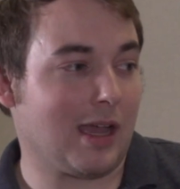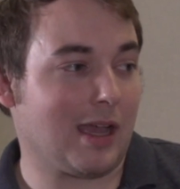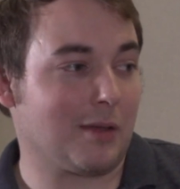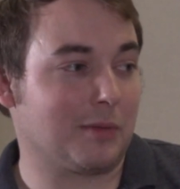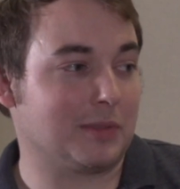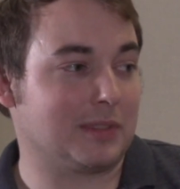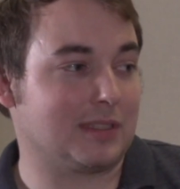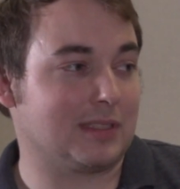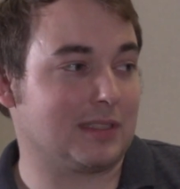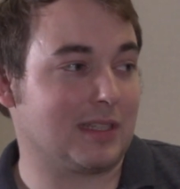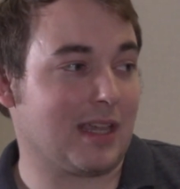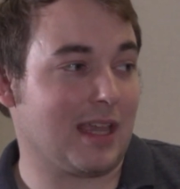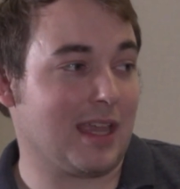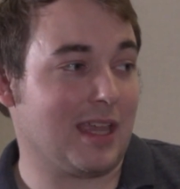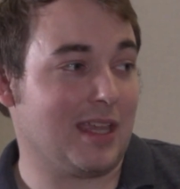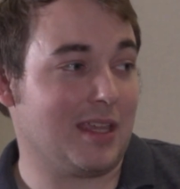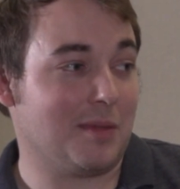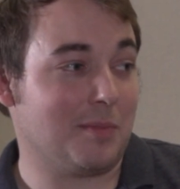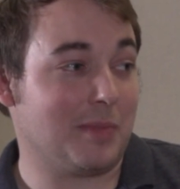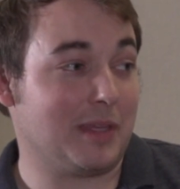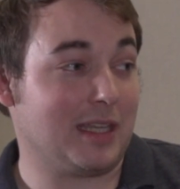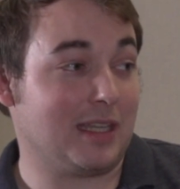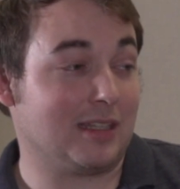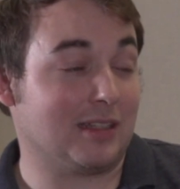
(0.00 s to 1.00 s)
I would
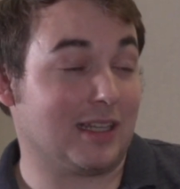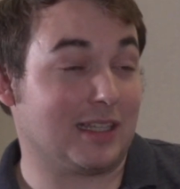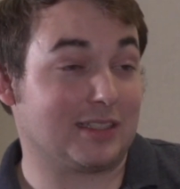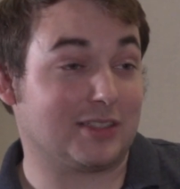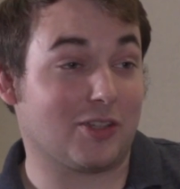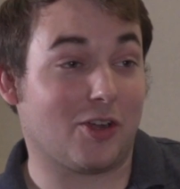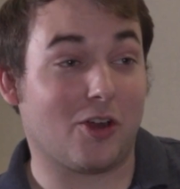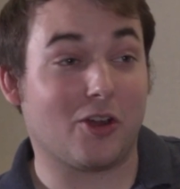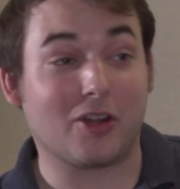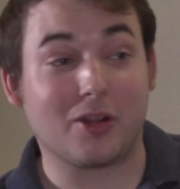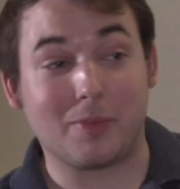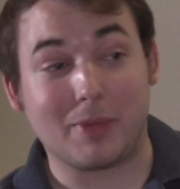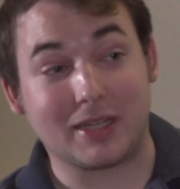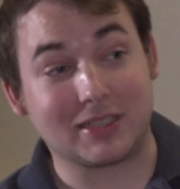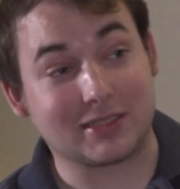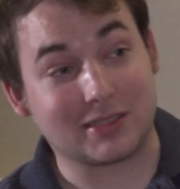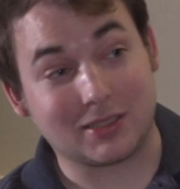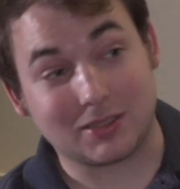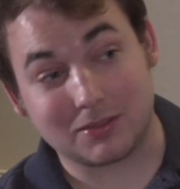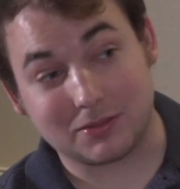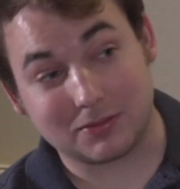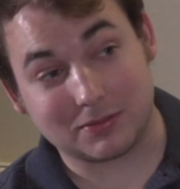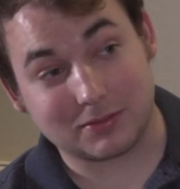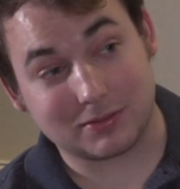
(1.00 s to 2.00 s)
say being less hard on
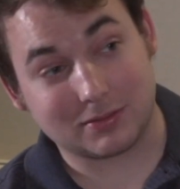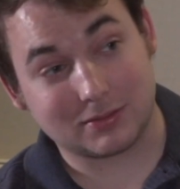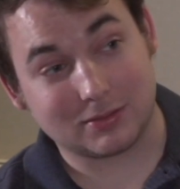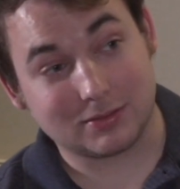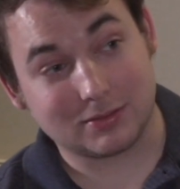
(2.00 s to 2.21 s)
myself.